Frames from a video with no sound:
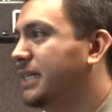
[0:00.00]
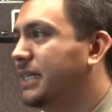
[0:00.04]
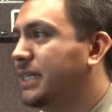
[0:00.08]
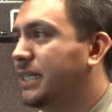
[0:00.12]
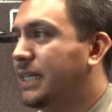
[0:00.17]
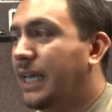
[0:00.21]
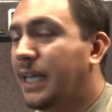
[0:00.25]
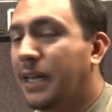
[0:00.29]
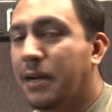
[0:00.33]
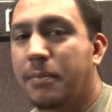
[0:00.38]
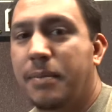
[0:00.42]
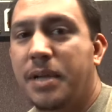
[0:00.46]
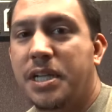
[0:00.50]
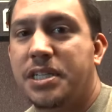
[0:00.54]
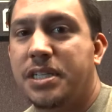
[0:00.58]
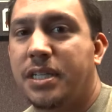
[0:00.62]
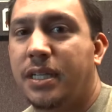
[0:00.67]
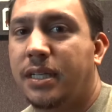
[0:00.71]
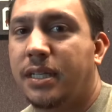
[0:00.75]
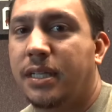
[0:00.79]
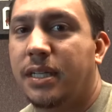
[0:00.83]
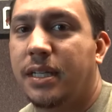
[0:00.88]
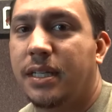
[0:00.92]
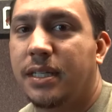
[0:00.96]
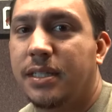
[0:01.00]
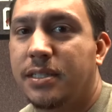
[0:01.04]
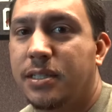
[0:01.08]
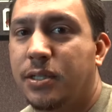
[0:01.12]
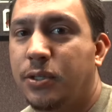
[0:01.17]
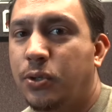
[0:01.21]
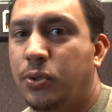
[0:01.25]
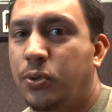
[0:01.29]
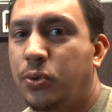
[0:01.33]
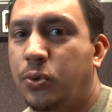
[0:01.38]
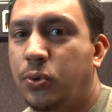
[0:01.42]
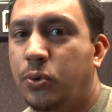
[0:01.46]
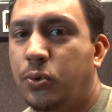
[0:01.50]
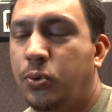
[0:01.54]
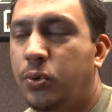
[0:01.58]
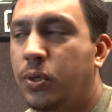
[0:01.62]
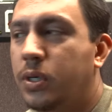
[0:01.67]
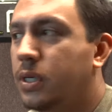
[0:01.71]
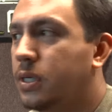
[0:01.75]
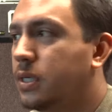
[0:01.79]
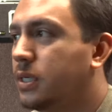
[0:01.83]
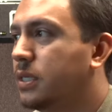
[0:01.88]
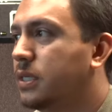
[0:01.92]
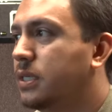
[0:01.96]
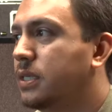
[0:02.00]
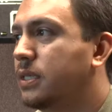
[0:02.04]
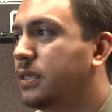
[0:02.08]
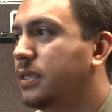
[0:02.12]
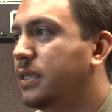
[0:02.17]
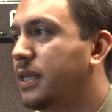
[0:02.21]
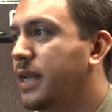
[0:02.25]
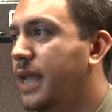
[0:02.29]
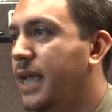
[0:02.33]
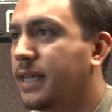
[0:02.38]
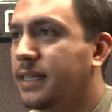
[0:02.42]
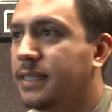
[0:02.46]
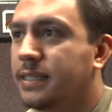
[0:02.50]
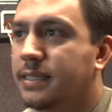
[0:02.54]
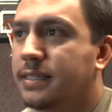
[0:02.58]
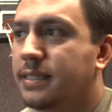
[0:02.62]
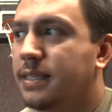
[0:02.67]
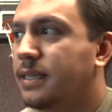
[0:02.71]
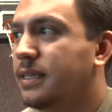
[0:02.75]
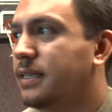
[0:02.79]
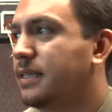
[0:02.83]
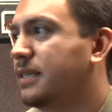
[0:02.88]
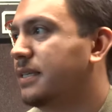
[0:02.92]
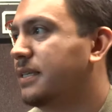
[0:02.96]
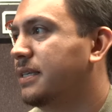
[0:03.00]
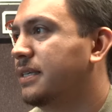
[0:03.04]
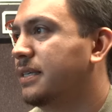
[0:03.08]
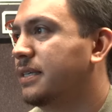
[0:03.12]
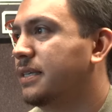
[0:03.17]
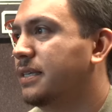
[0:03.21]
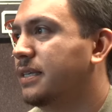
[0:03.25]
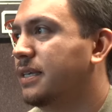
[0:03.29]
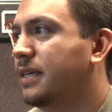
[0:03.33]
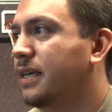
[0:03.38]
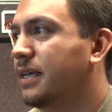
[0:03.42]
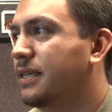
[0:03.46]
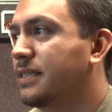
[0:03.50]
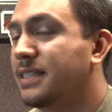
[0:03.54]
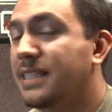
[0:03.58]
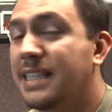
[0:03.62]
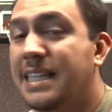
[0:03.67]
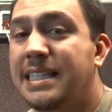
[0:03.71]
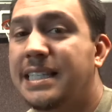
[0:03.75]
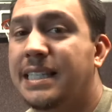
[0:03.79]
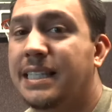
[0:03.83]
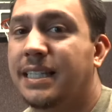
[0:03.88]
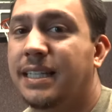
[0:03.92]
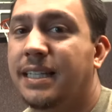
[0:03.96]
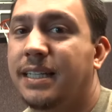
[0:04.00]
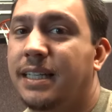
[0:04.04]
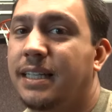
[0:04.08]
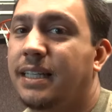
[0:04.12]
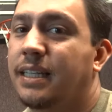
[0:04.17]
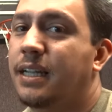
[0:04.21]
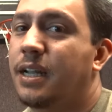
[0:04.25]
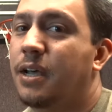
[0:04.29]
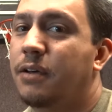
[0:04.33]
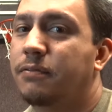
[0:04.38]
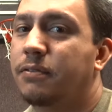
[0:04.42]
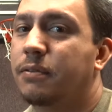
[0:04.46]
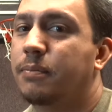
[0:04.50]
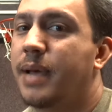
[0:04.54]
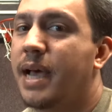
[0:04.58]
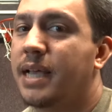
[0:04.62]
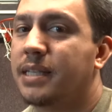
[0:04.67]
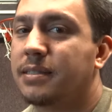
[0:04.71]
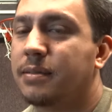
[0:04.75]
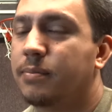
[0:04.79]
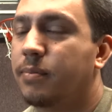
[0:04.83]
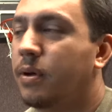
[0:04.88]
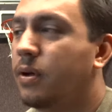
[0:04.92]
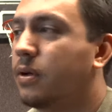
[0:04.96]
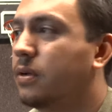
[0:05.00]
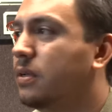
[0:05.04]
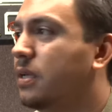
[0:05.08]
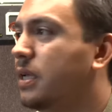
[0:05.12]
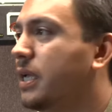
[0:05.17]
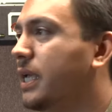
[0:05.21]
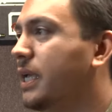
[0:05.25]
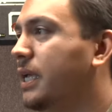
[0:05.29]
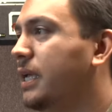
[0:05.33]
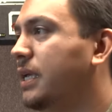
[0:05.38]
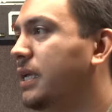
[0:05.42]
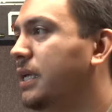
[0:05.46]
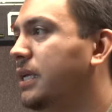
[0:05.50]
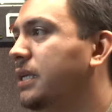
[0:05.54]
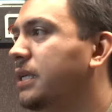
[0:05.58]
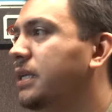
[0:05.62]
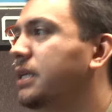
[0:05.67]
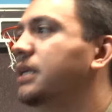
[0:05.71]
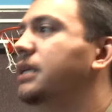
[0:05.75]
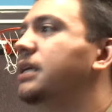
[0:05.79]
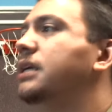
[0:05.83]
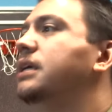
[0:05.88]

intermission to the next uh, season, you know, for basketball and